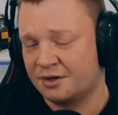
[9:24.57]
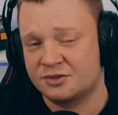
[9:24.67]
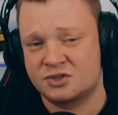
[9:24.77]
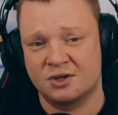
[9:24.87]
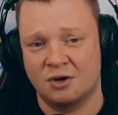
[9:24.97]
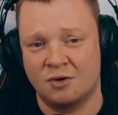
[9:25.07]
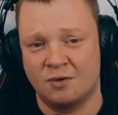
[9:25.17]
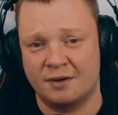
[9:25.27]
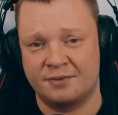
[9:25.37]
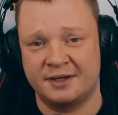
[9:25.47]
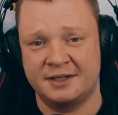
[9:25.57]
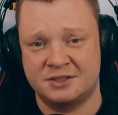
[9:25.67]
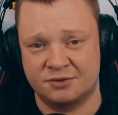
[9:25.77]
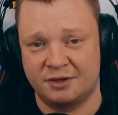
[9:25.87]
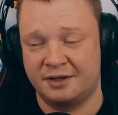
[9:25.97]
so they need
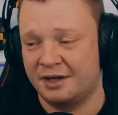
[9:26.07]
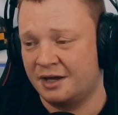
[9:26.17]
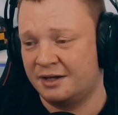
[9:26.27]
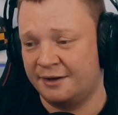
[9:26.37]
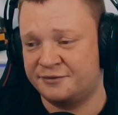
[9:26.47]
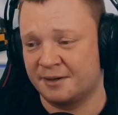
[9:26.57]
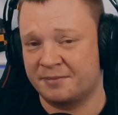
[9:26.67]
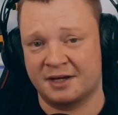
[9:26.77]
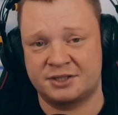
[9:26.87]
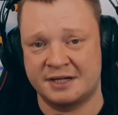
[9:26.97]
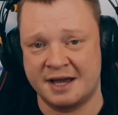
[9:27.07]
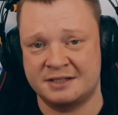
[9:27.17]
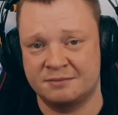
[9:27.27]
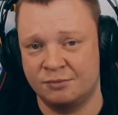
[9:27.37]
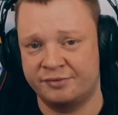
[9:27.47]
to lift up that
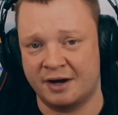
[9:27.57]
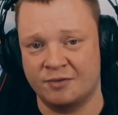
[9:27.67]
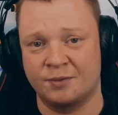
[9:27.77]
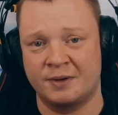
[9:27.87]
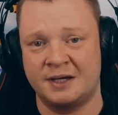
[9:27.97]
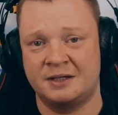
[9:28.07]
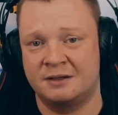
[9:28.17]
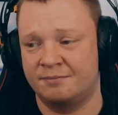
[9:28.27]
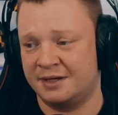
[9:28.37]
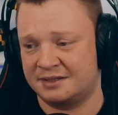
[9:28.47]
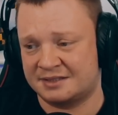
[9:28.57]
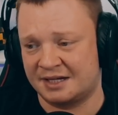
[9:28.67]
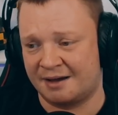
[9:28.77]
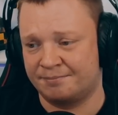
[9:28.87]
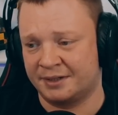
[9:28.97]
shed, move it out the way, make the
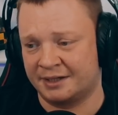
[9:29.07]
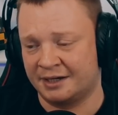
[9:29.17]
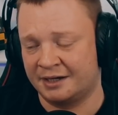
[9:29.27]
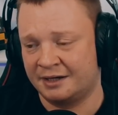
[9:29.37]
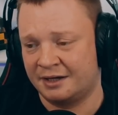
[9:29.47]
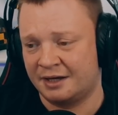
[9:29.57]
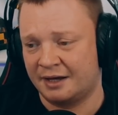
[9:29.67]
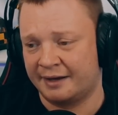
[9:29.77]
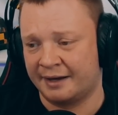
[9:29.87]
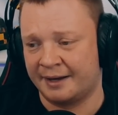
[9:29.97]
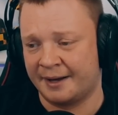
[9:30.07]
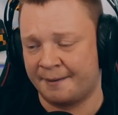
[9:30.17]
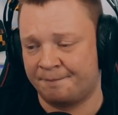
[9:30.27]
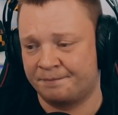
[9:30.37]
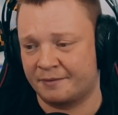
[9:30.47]
slab bigger,
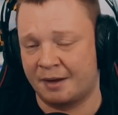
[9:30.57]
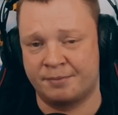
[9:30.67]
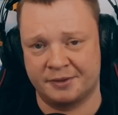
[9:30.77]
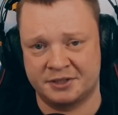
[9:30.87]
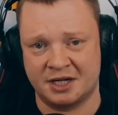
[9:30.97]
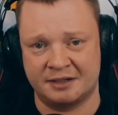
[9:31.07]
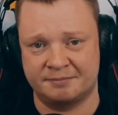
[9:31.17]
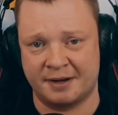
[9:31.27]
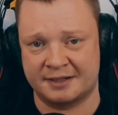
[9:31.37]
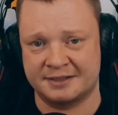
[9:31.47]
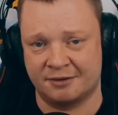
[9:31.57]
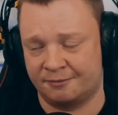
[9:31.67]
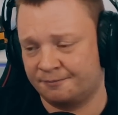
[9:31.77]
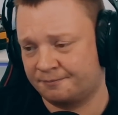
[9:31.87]
and put the shed back down.